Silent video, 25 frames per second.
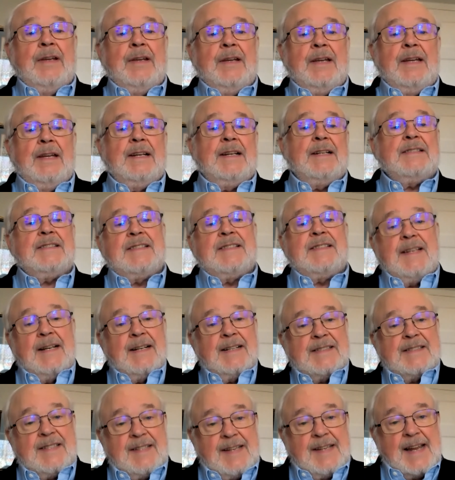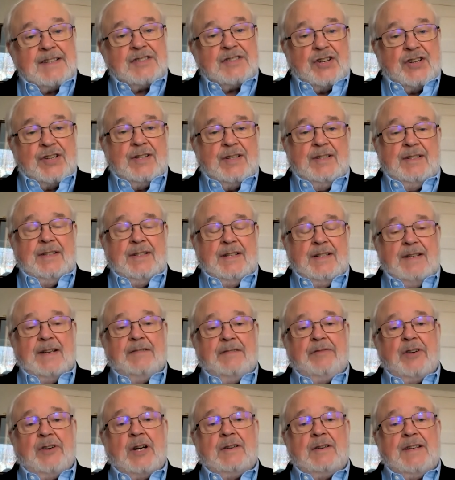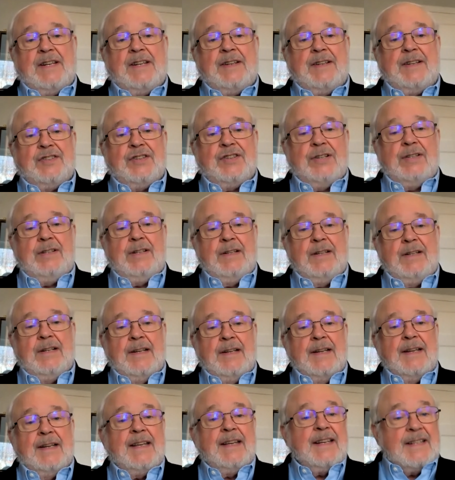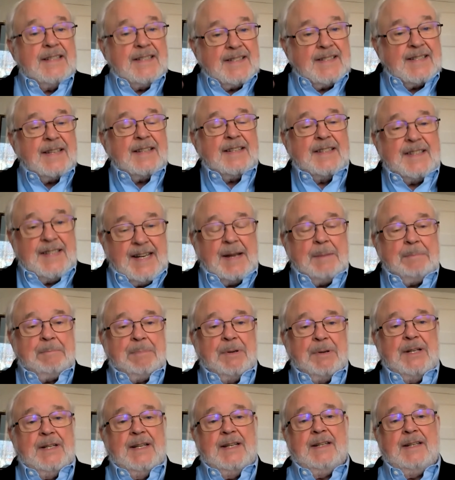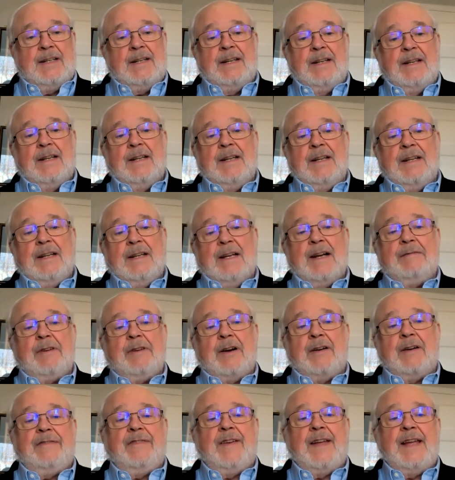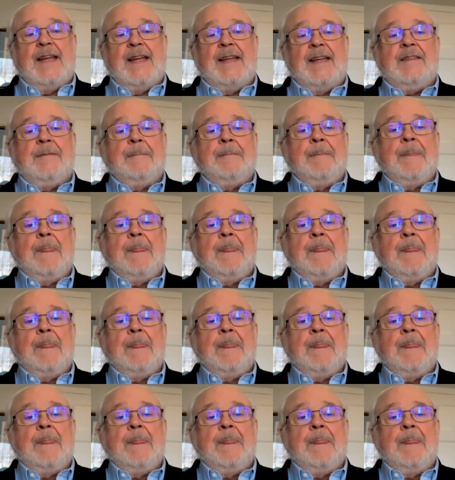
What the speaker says: It is an extension of our teaching. It is a deepening of our faith.